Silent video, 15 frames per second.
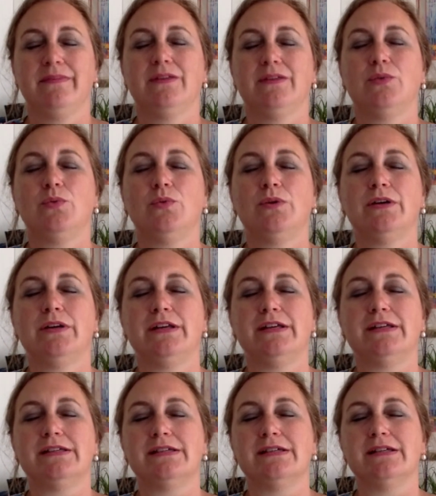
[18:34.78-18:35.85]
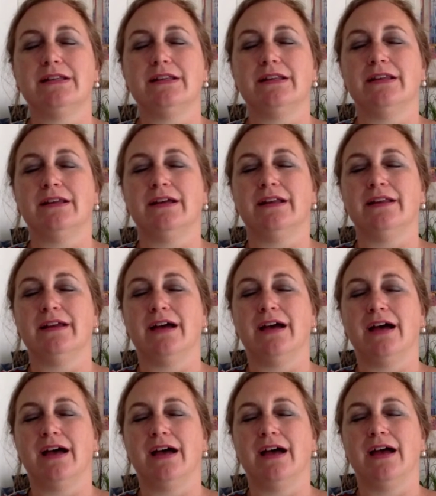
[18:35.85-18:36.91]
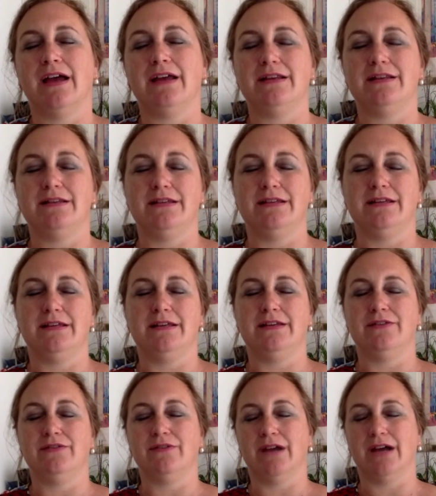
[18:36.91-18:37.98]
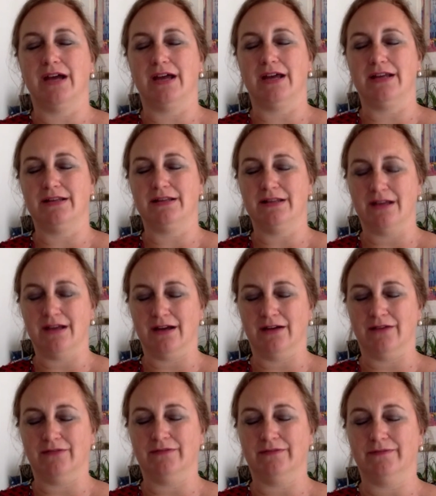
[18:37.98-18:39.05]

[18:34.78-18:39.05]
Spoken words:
What is it that I need right now?